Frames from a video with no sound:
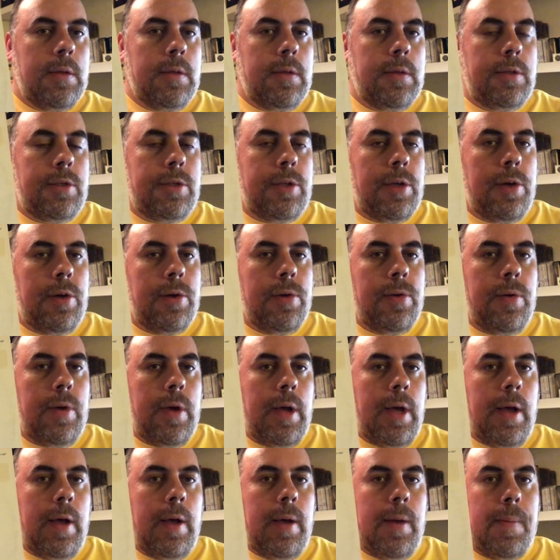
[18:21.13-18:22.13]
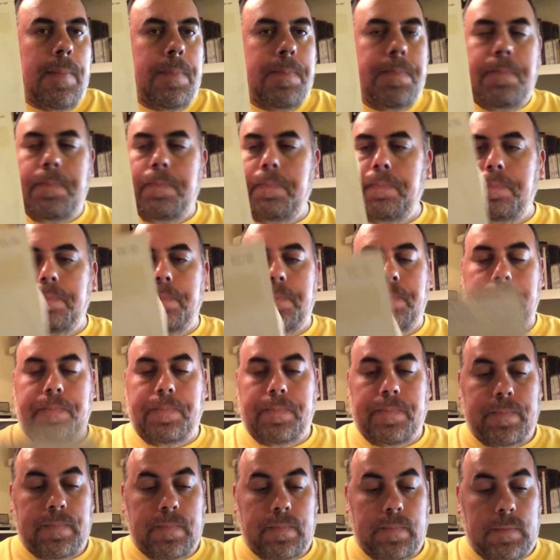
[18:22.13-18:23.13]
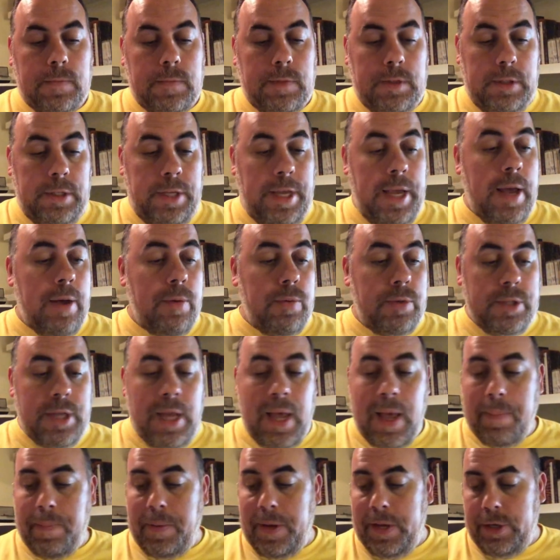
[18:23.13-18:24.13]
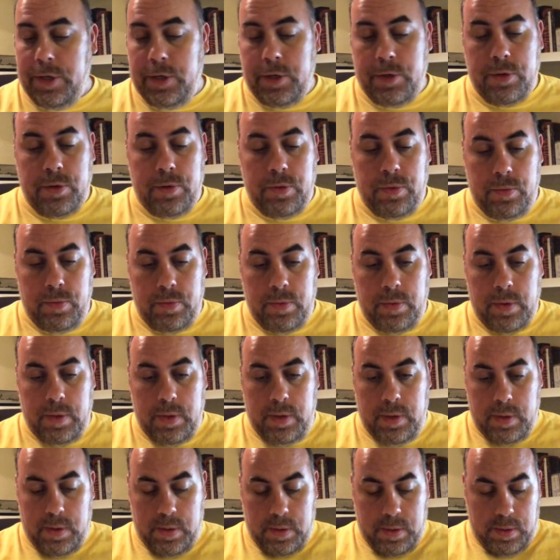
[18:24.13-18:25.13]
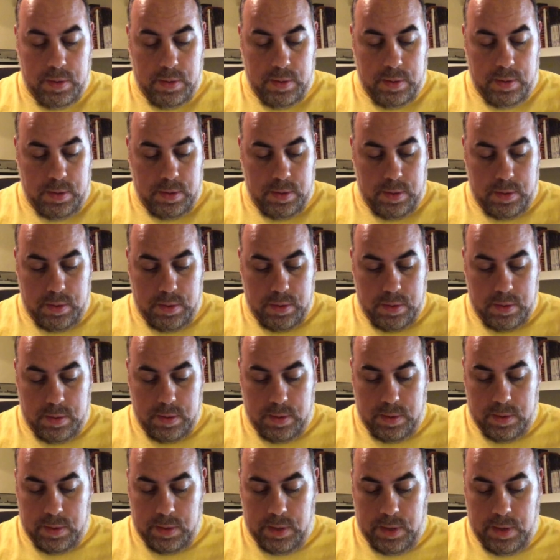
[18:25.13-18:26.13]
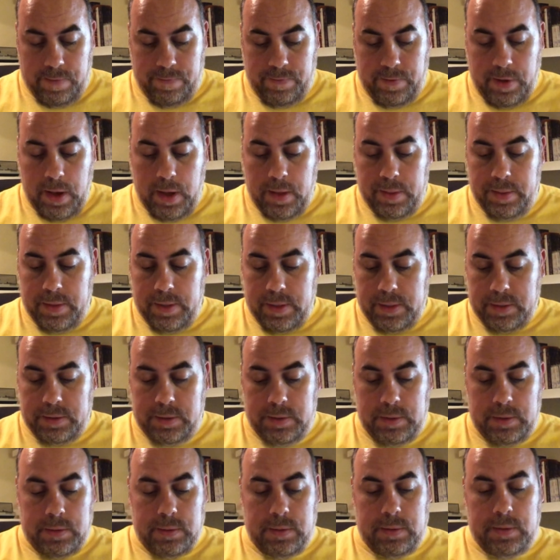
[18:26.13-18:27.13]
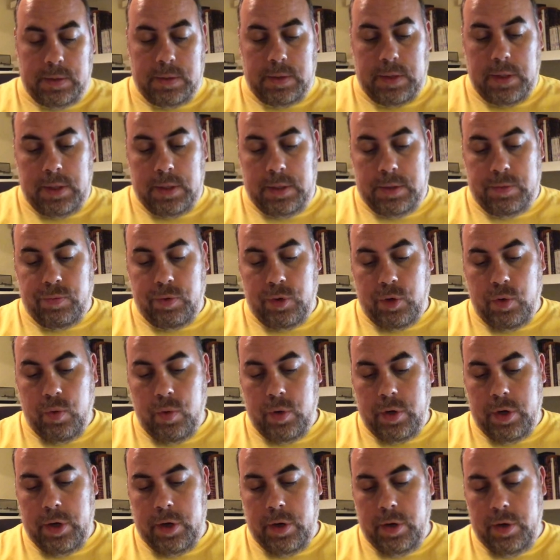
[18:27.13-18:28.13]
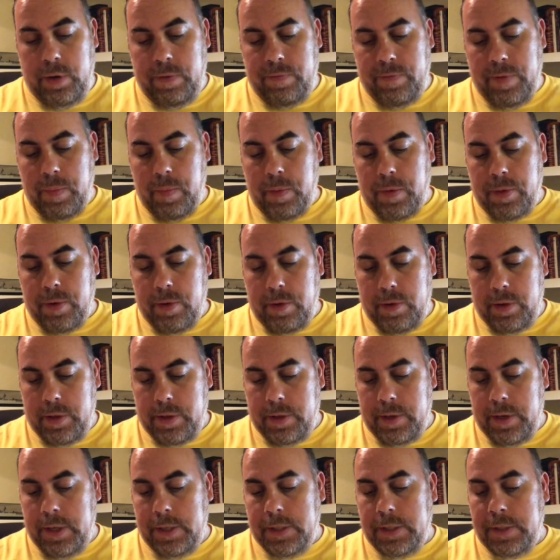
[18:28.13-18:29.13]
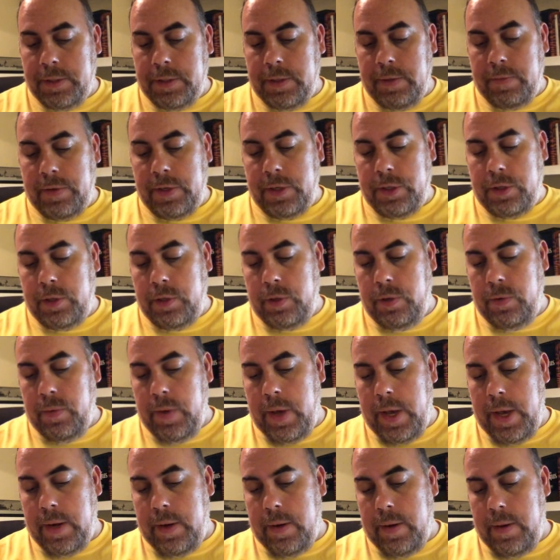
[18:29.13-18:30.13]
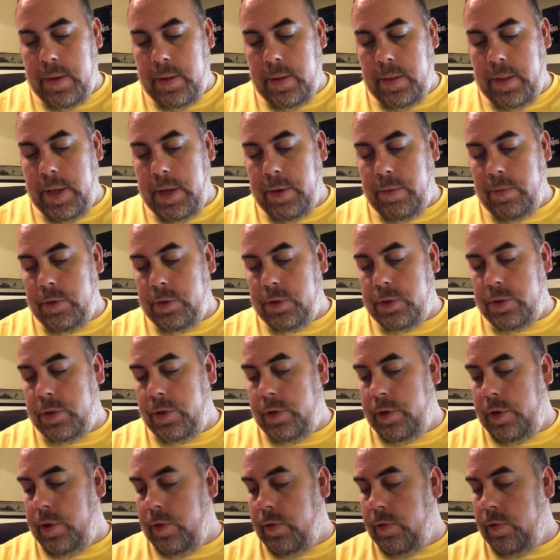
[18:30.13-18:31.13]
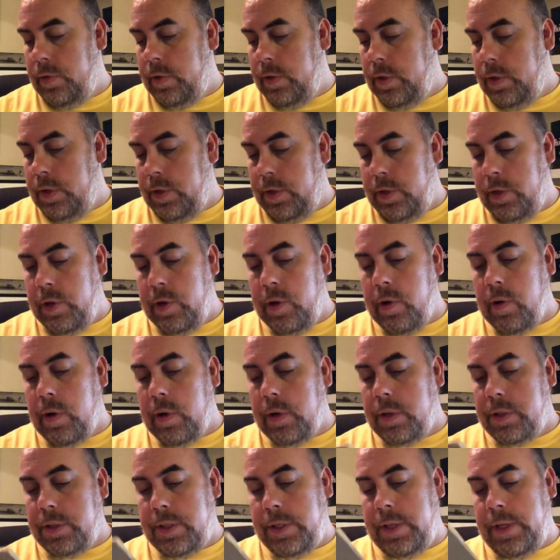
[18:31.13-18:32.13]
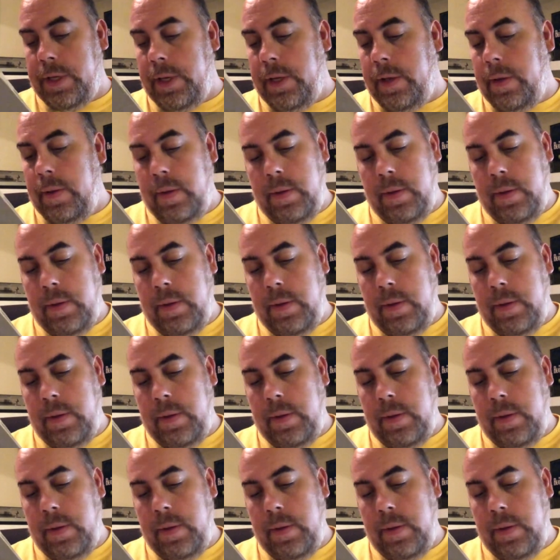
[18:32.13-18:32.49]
So, yeah, I was happy to have gotten this. It says recorded on November 30th, 1972 at Allegra Studio in New York City.